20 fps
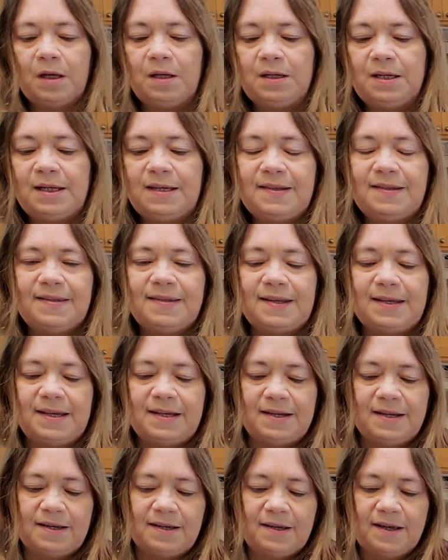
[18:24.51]

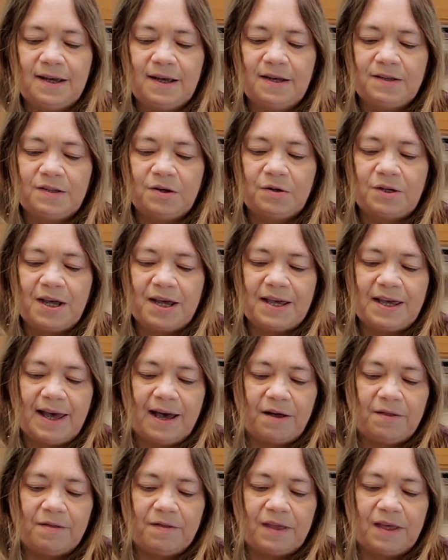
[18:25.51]
De-seed. So take
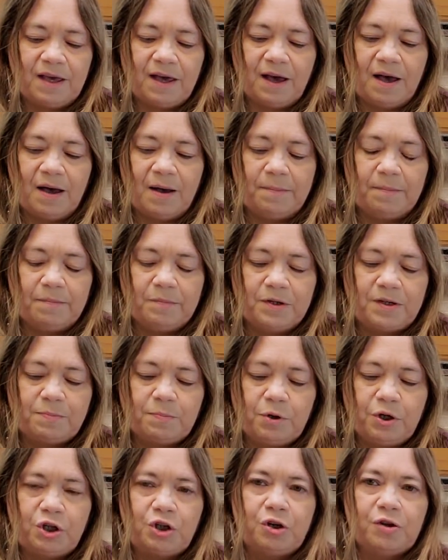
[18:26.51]
out the, just
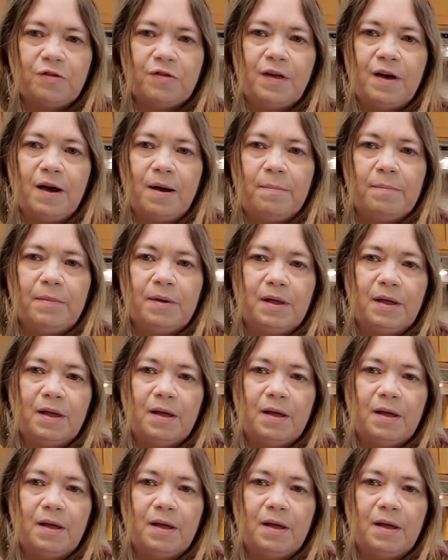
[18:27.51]
push your thumb